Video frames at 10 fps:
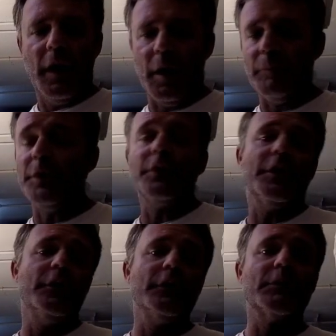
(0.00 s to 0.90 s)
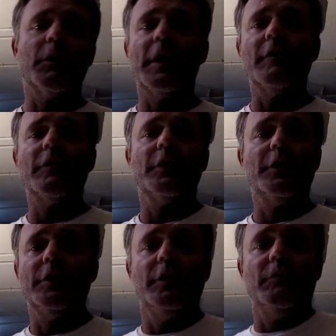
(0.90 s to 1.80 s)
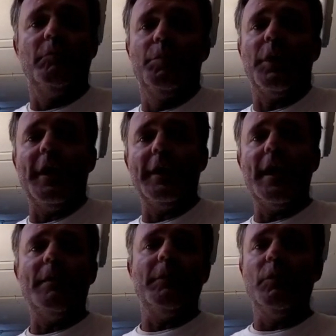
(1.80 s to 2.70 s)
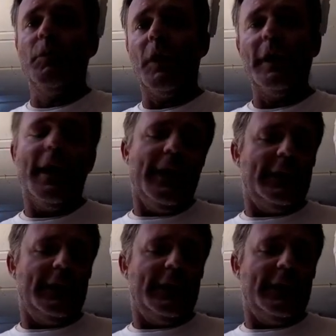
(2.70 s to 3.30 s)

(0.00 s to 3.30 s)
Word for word: Um, you can use whatever brand name you want.